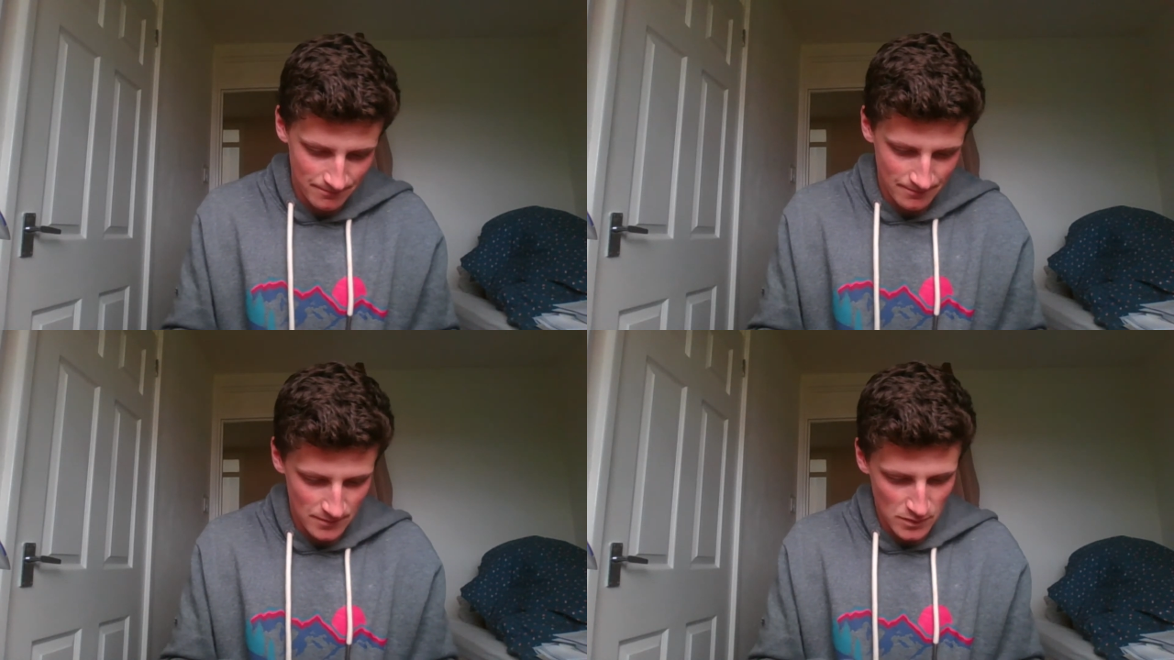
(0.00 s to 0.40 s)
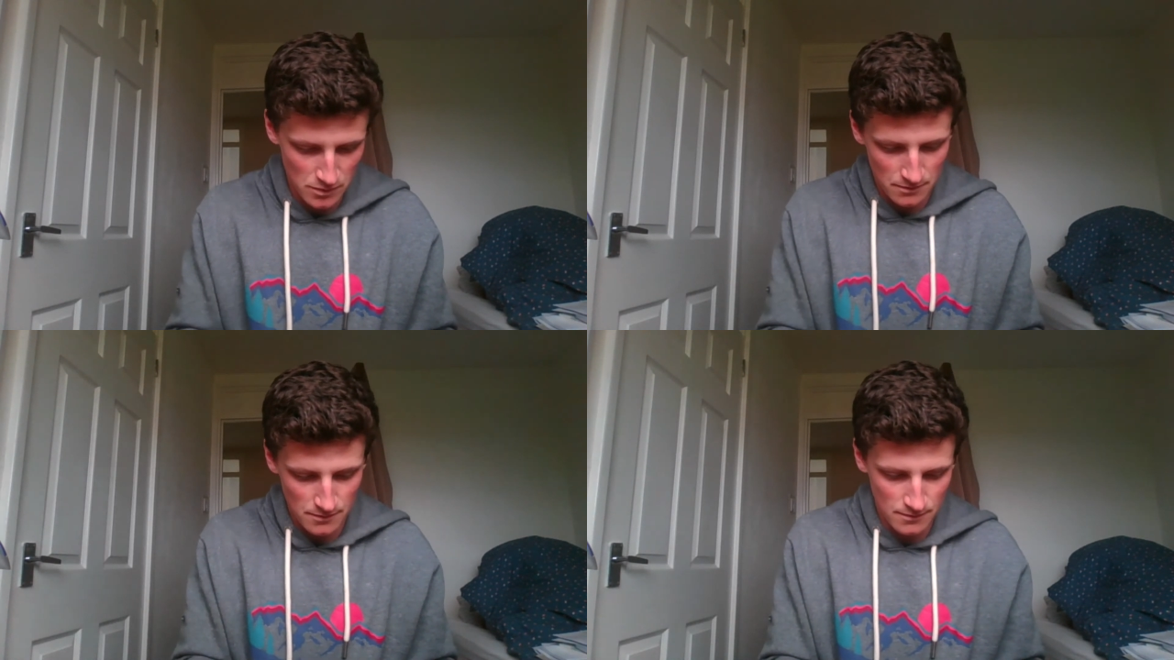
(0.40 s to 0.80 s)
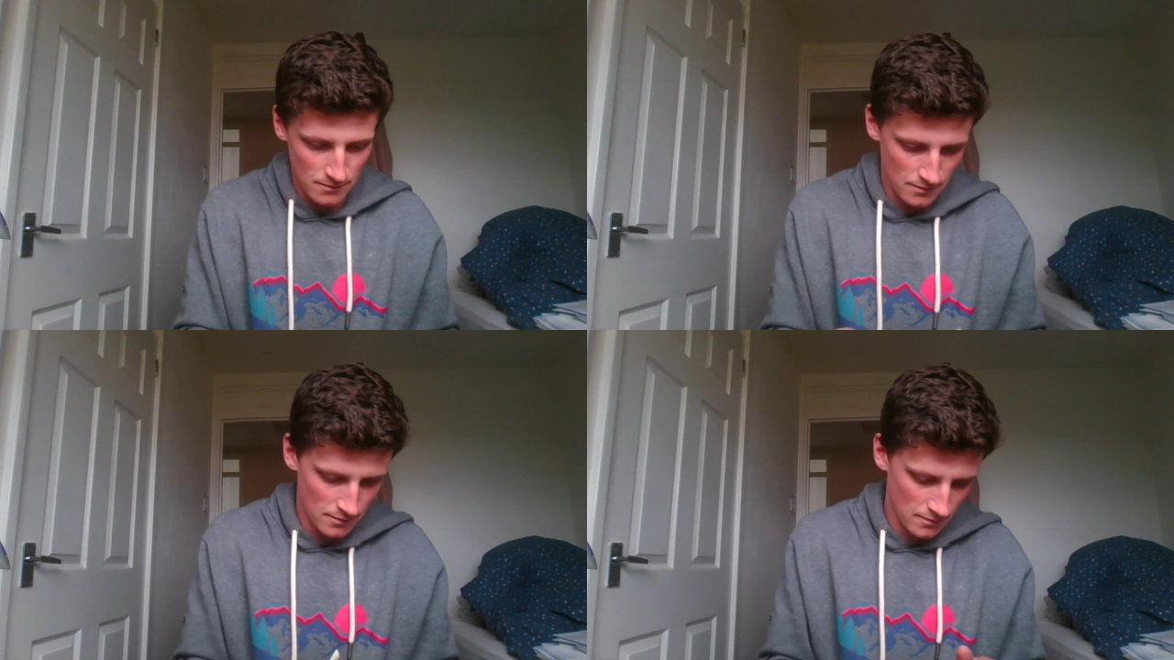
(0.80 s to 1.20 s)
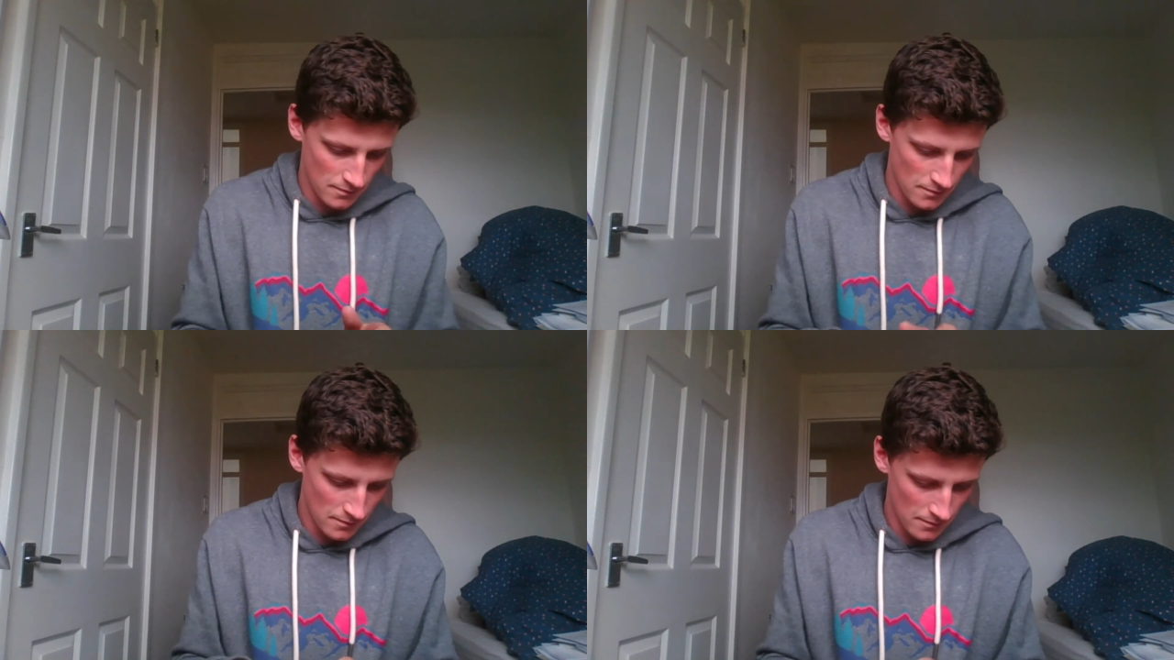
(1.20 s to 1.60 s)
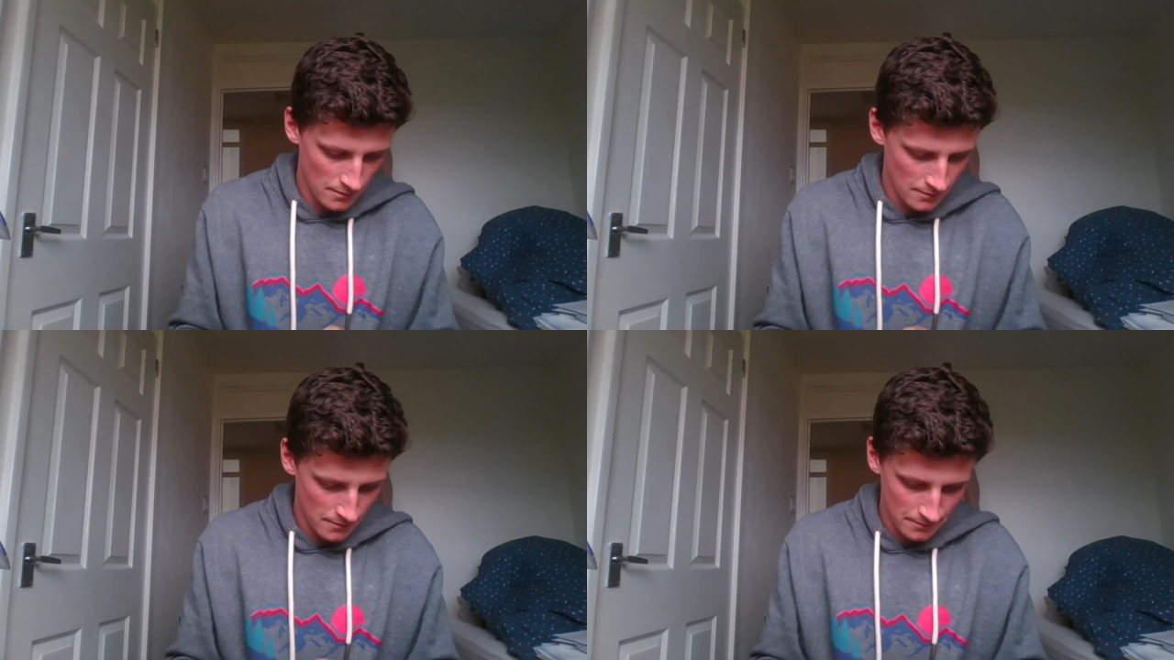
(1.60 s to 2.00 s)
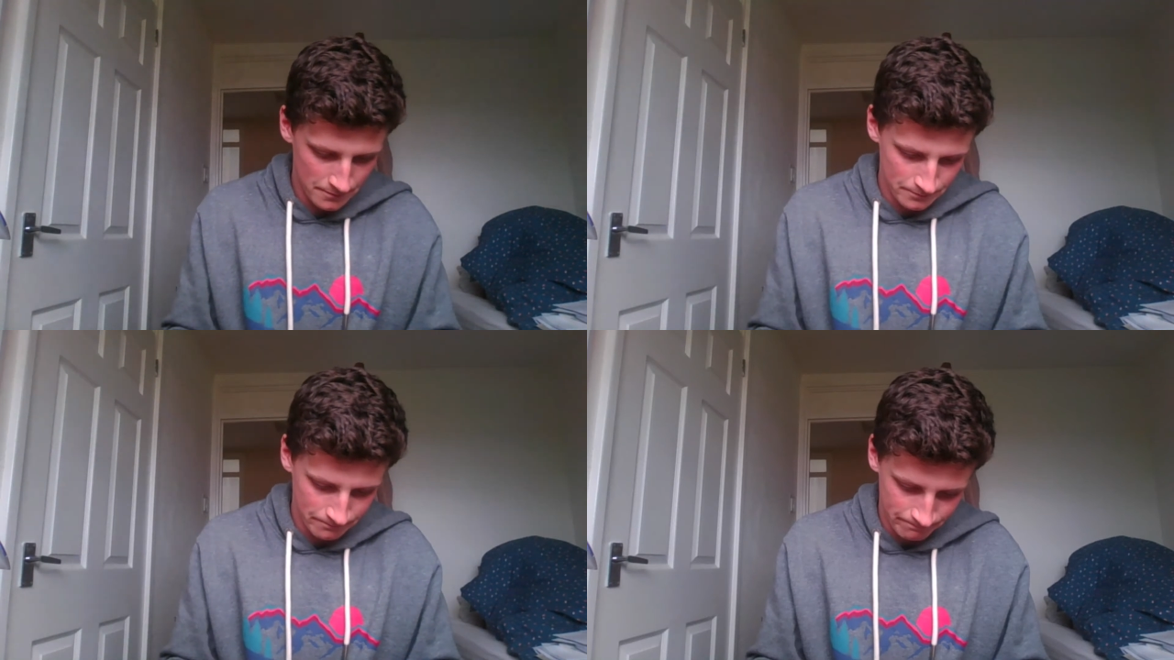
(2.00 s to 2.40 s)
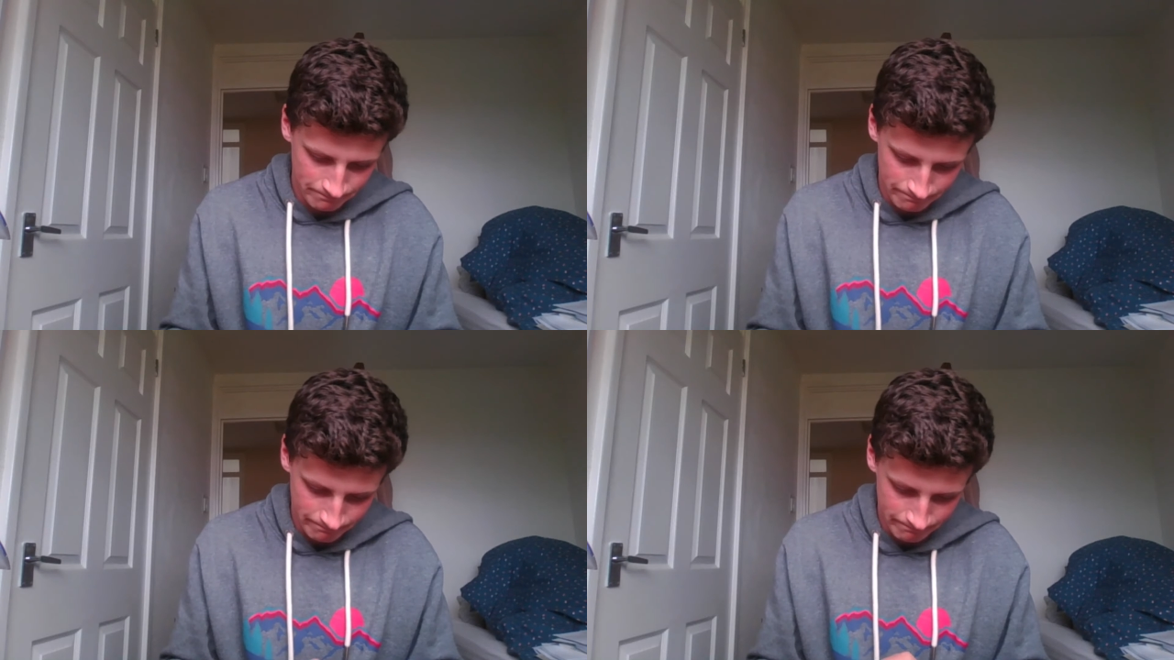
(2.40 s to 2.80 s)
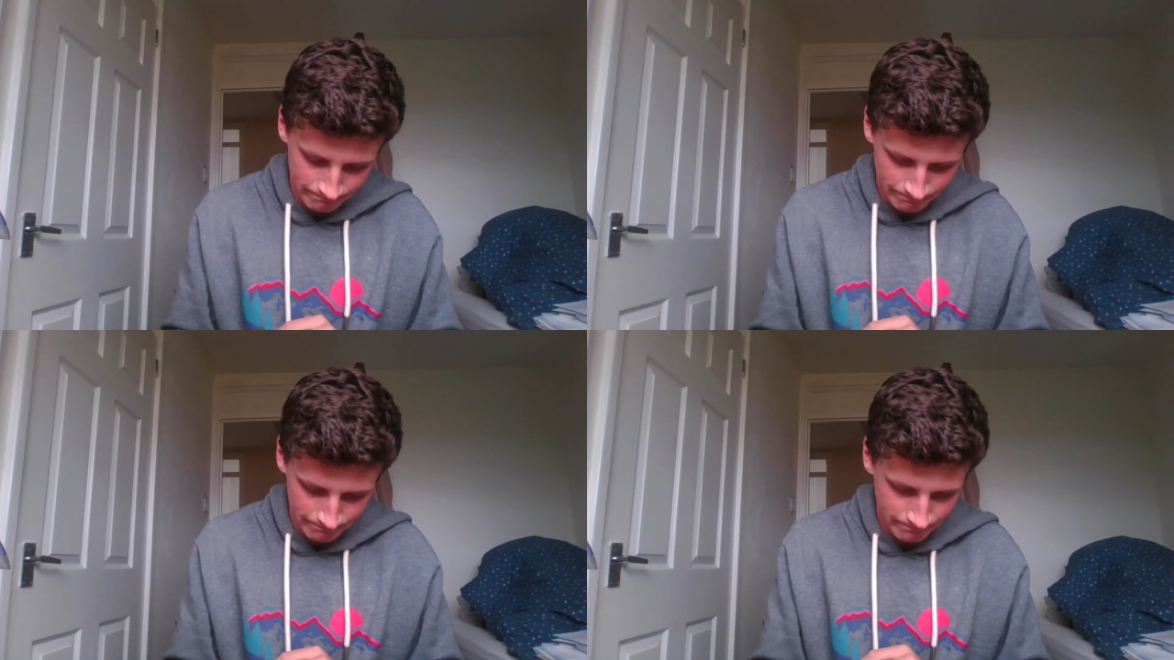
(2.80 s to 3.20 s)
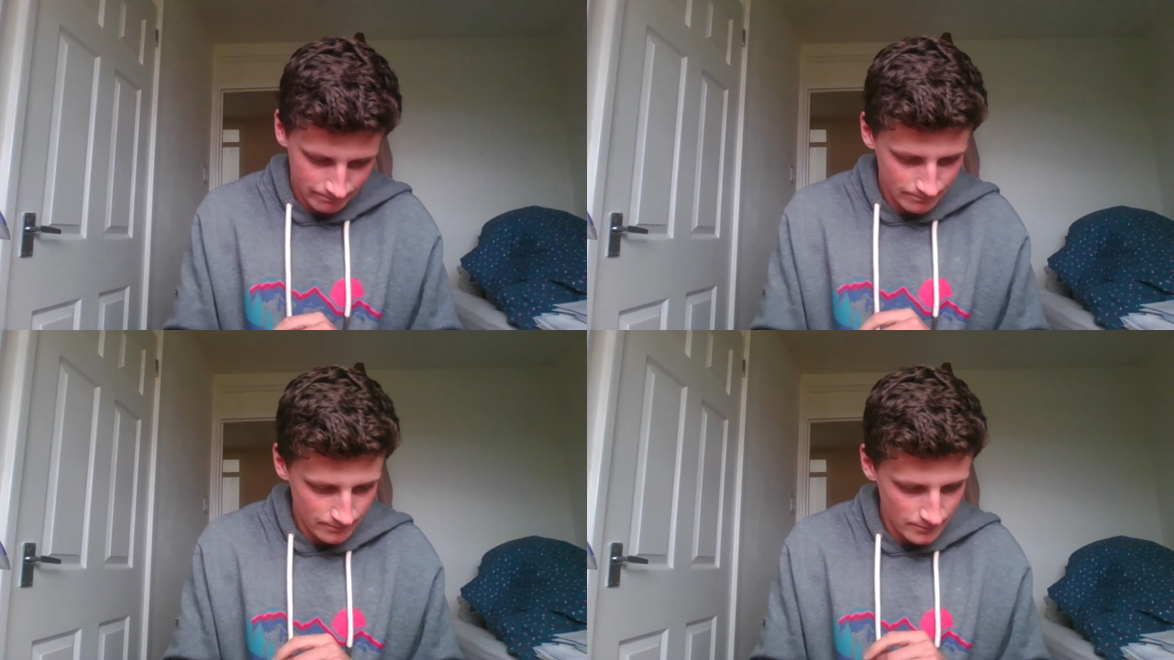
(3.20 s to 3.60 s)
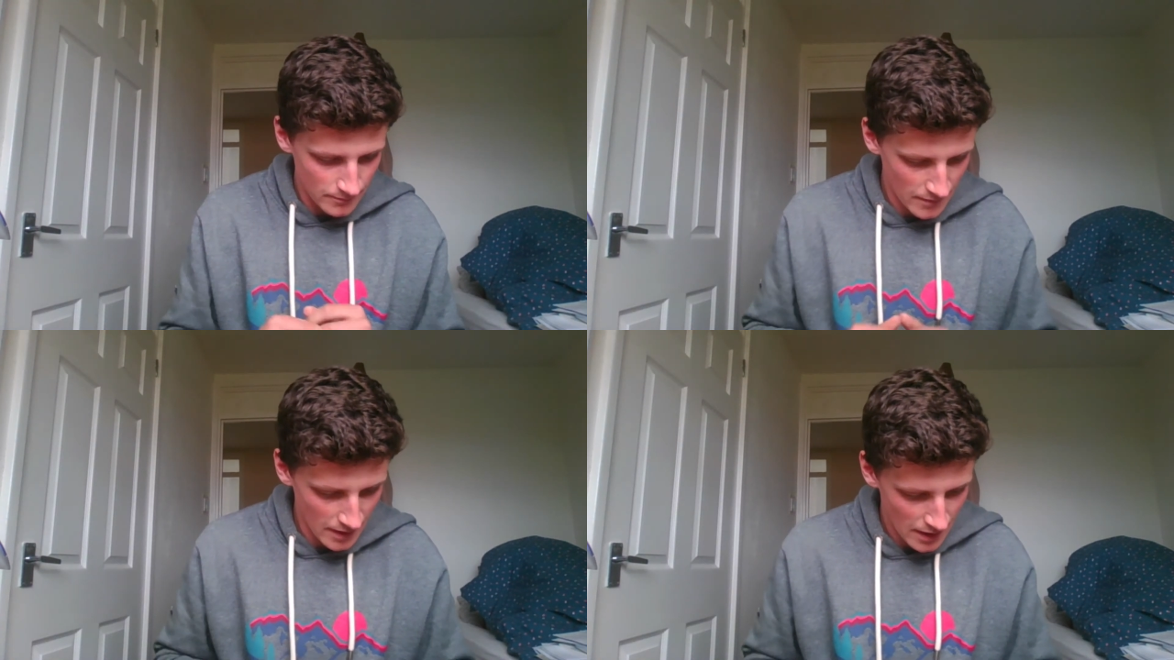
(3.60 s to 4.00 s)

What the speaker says: No one is speaking in this clip.